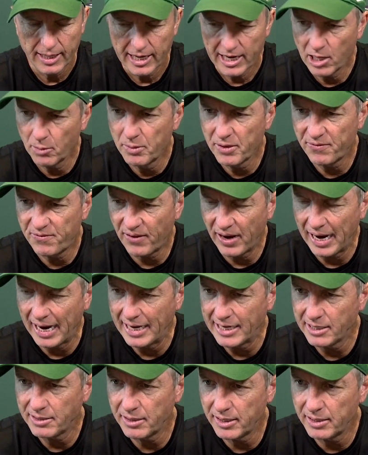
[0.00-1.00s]
He'll be
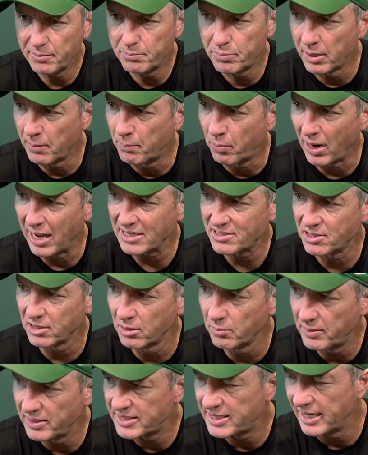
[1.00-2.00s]
fine. He practiced a
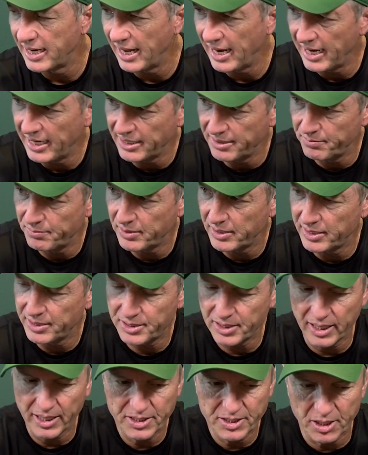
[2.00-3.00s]
little bit today, and
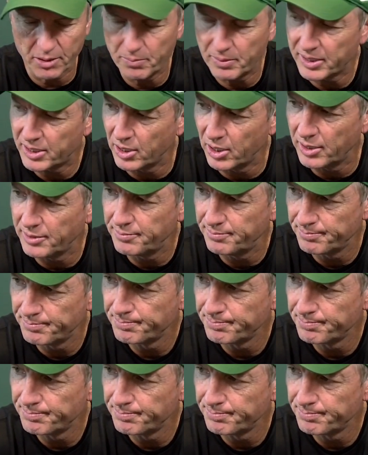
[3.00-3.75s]
he should be good.